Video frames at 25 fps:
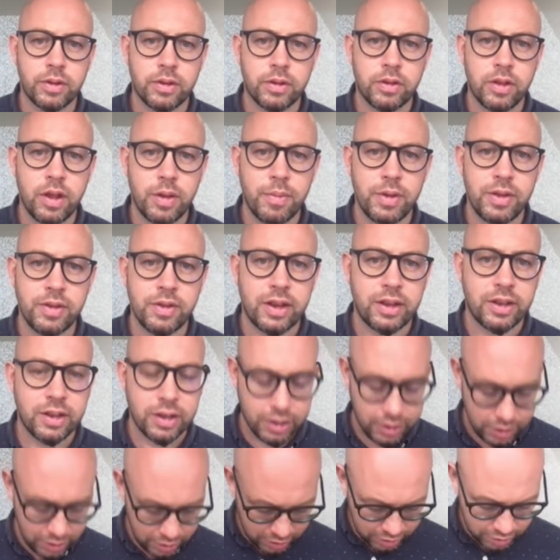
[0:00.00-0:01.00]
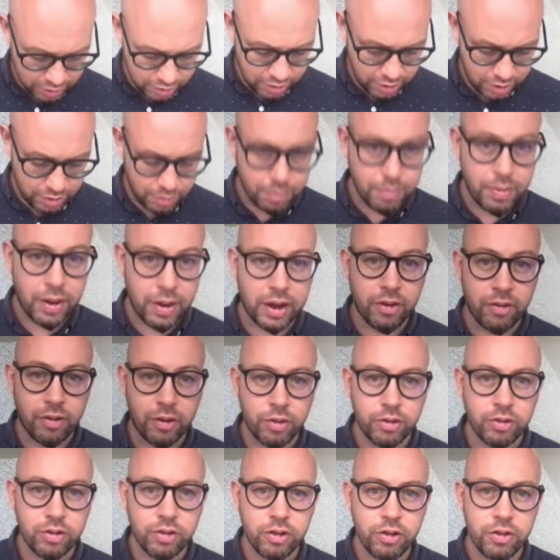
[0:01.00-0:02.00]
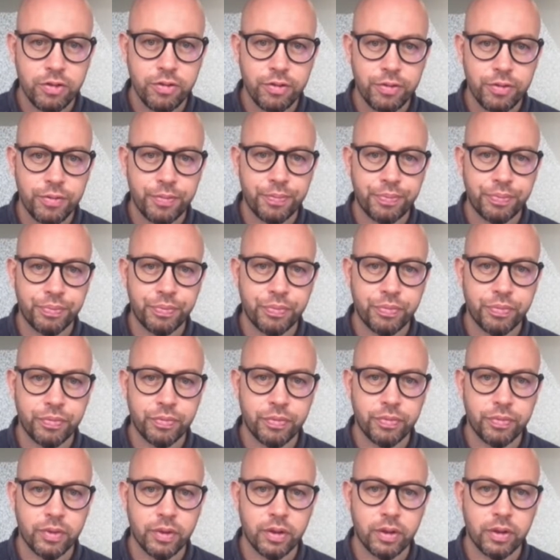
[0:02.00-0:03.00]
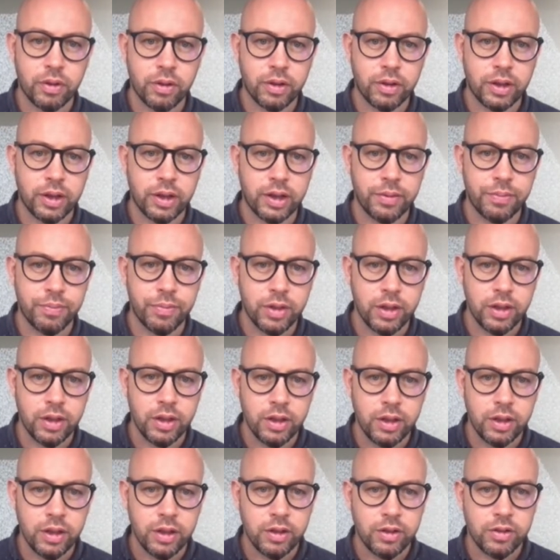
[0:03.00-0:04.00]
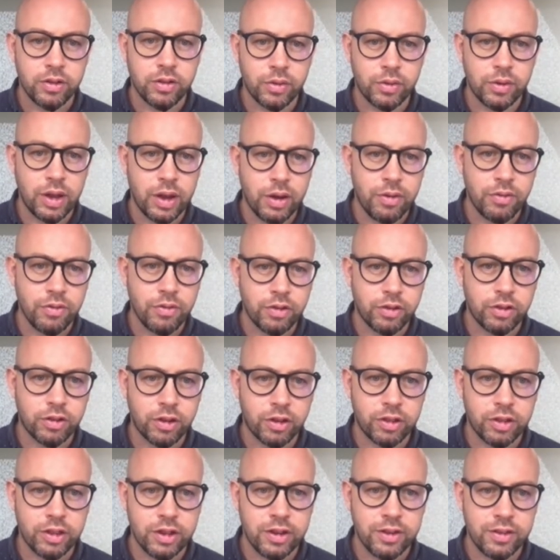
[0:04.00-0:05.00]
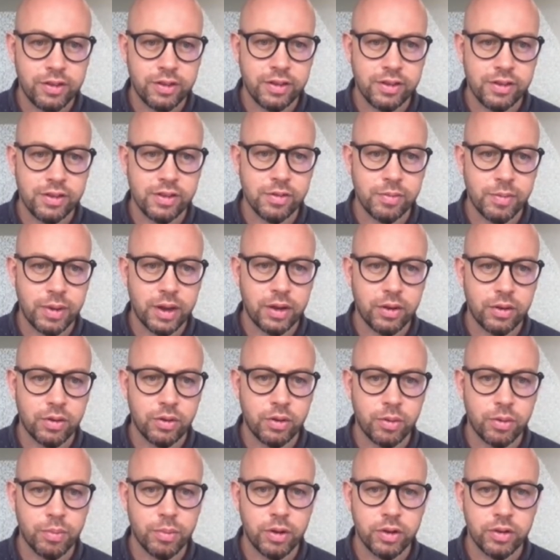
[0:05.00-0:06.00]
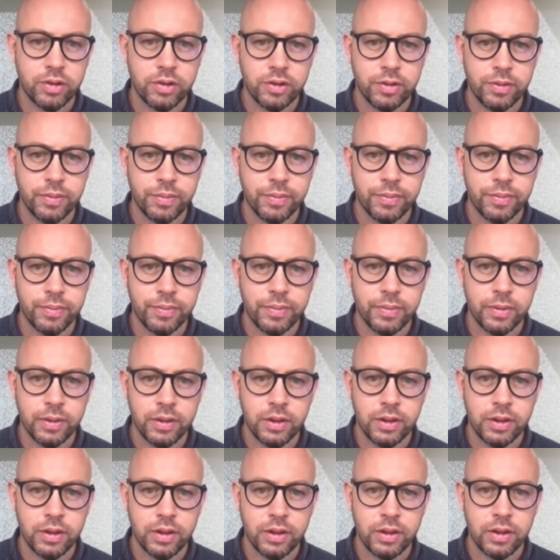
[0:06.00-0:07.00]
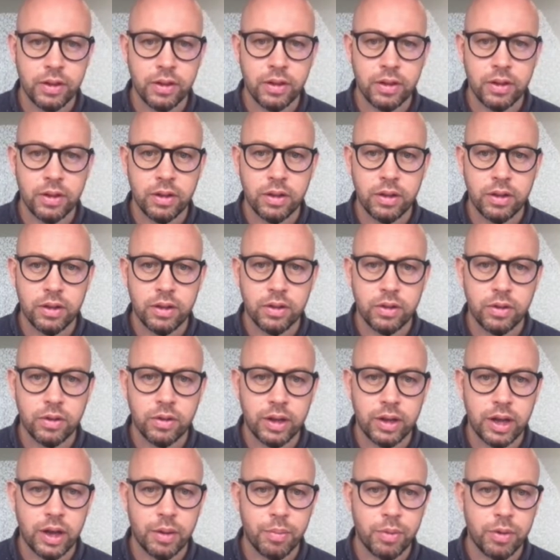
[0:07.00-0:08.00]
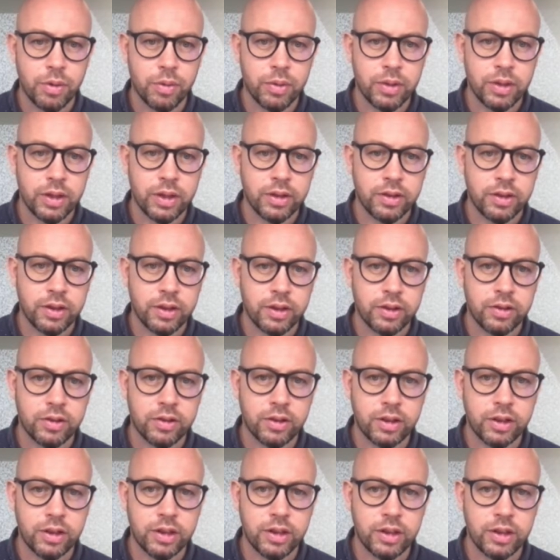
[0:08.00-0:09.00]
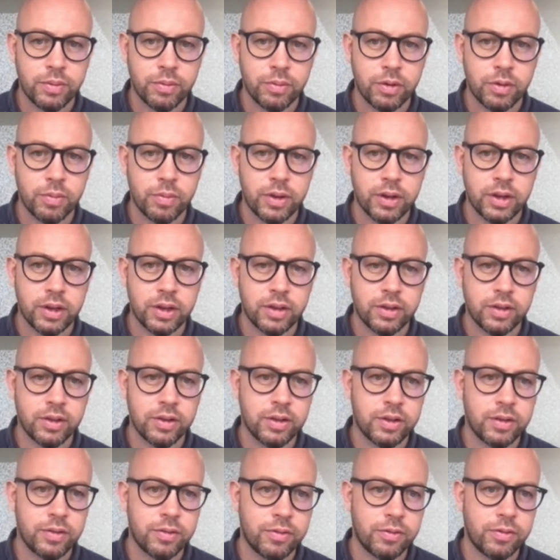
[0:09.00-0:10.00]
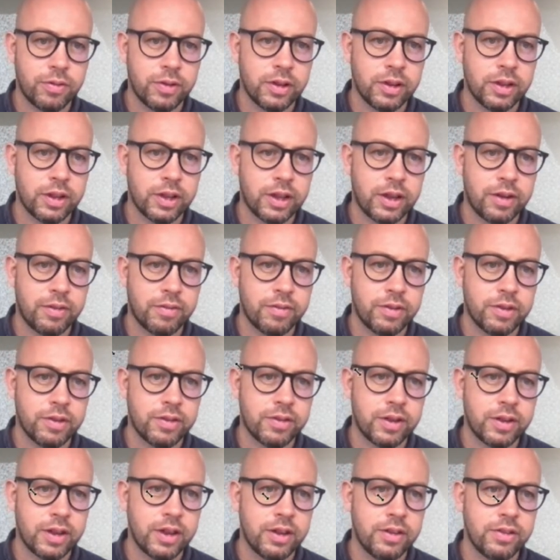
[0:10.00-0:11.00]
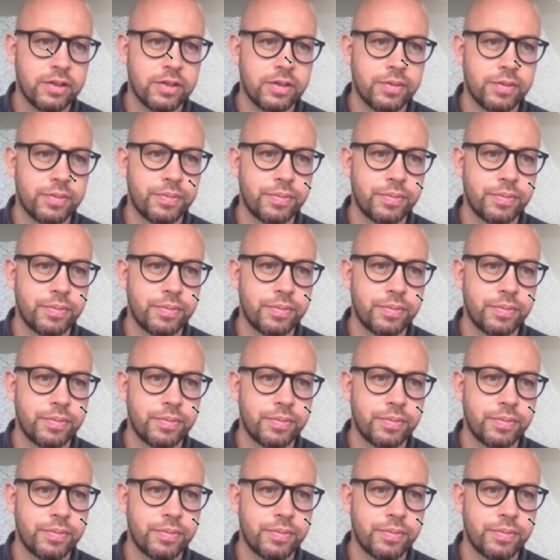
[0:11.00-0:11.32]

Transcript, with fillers: So that means I delete the background stuff. Okay, so now I've just got this. This is my whole button. Quite happy with that actually. I'm going to make it fill the canvas size.